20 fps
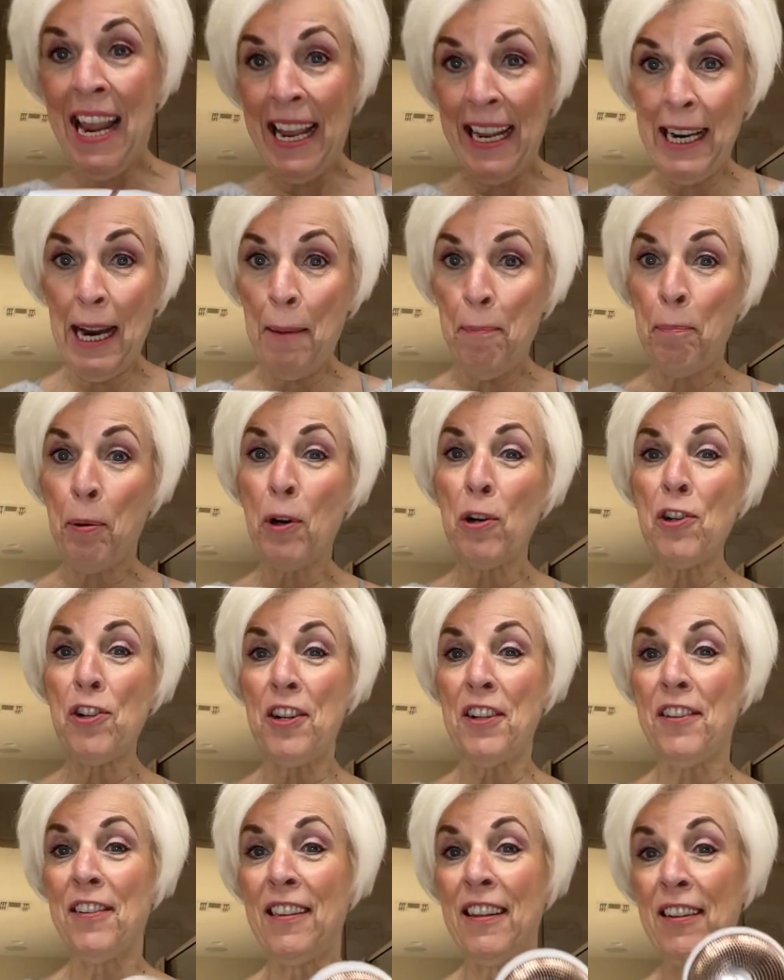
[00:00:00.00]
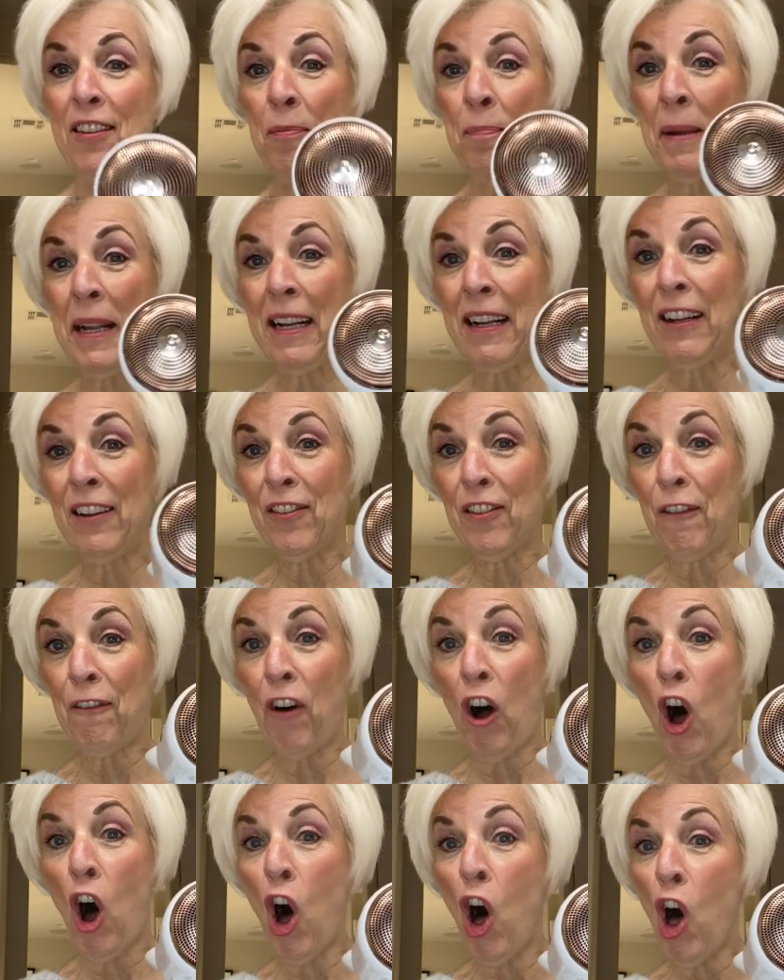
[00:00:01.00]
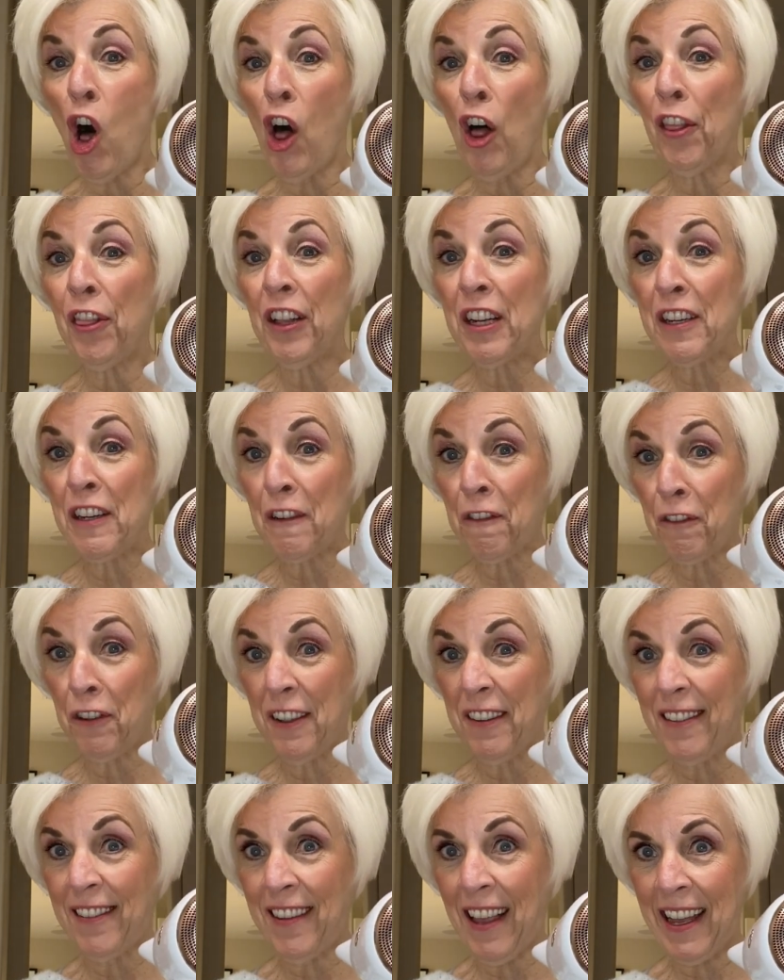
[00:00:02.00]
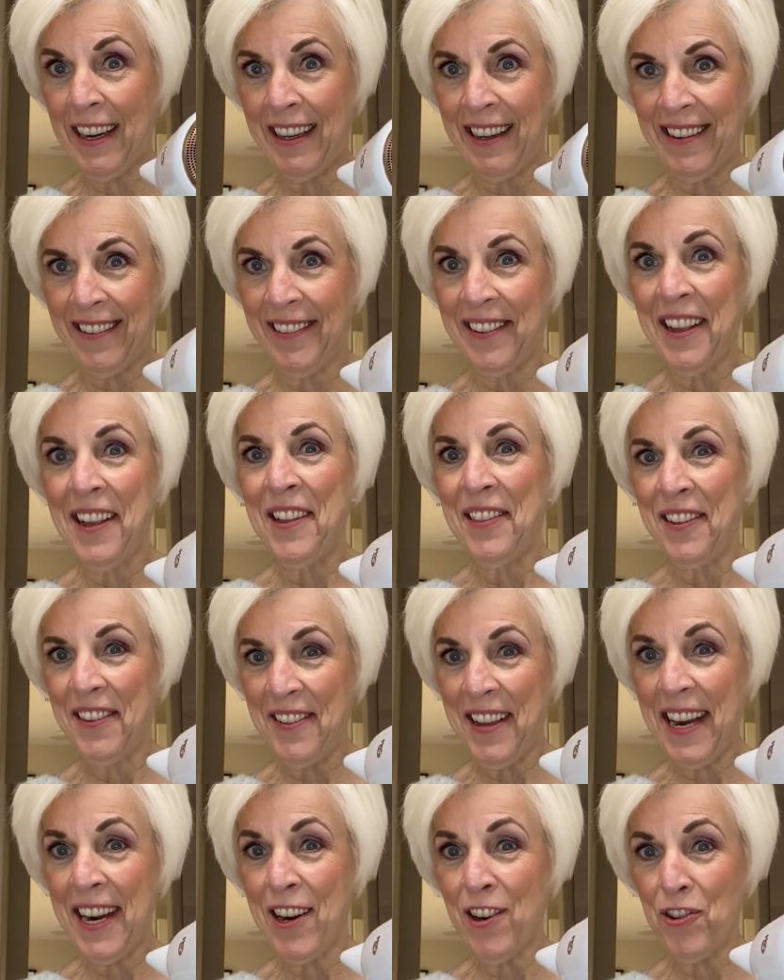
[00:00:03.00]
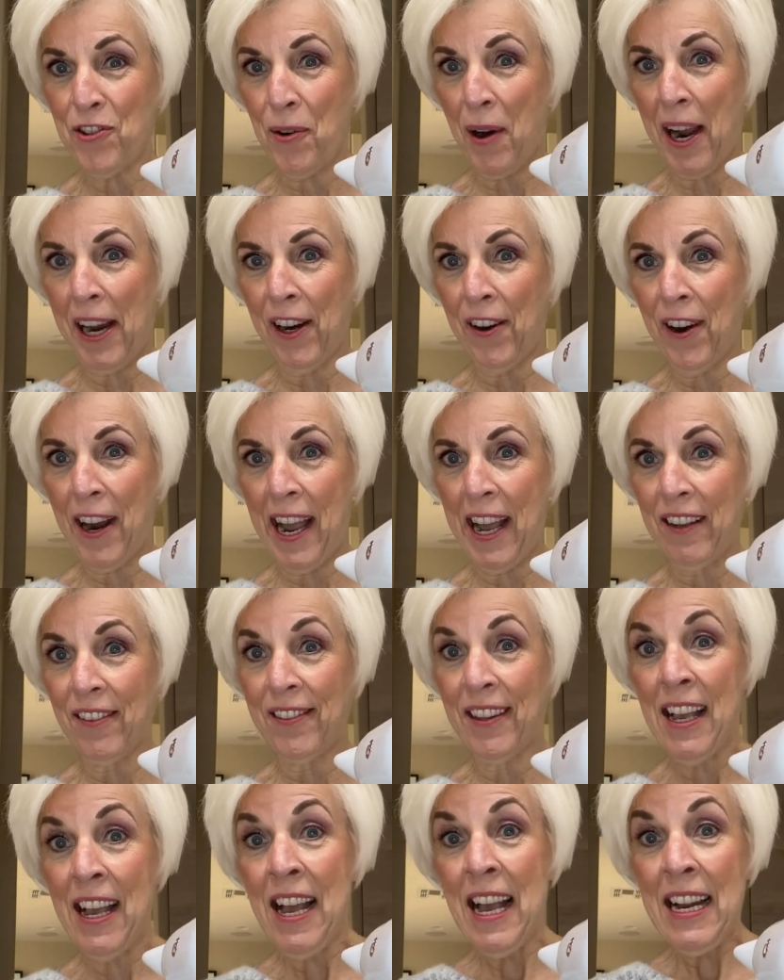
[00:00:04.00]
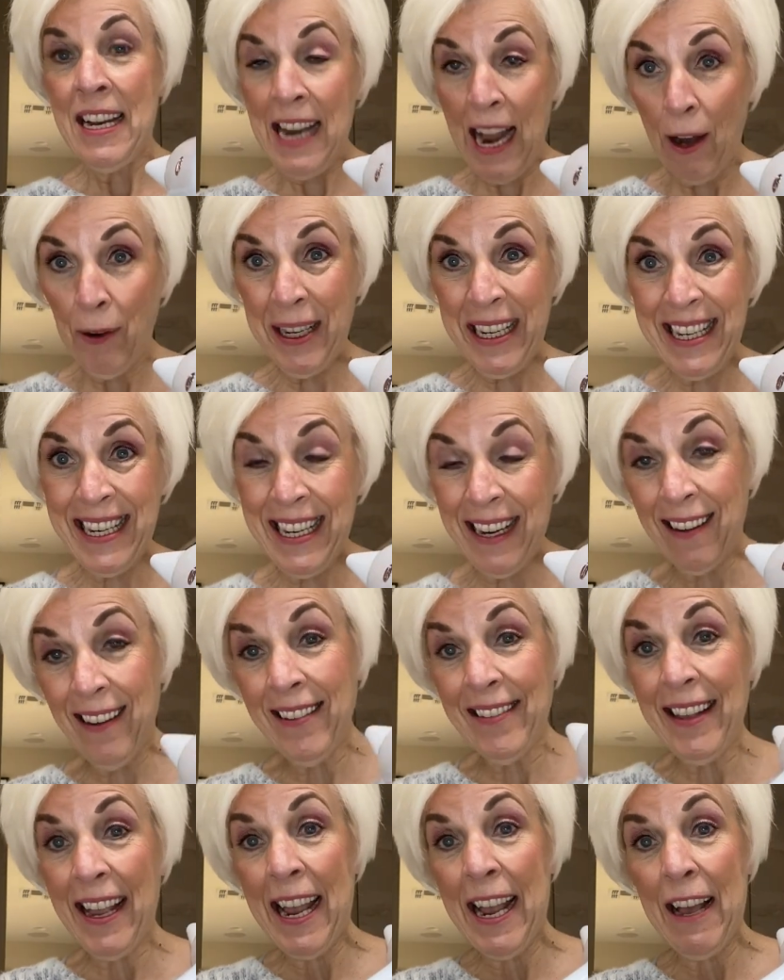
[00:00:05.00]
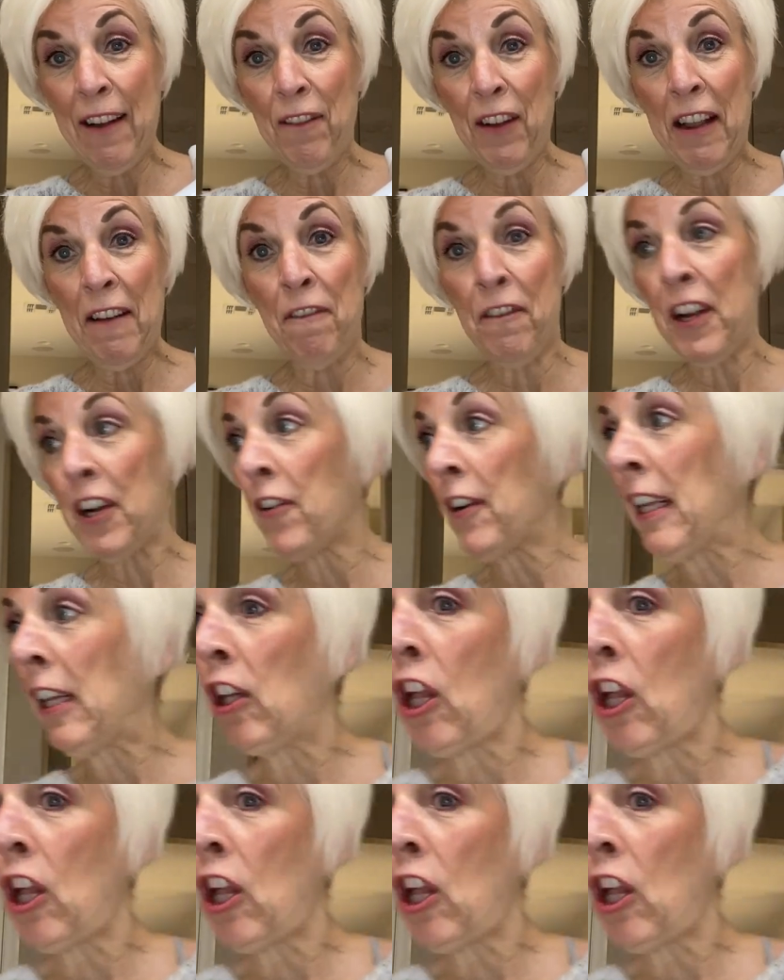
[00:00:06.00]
And I purchased this because of all the different settings this hair dryer has. Now it does have a very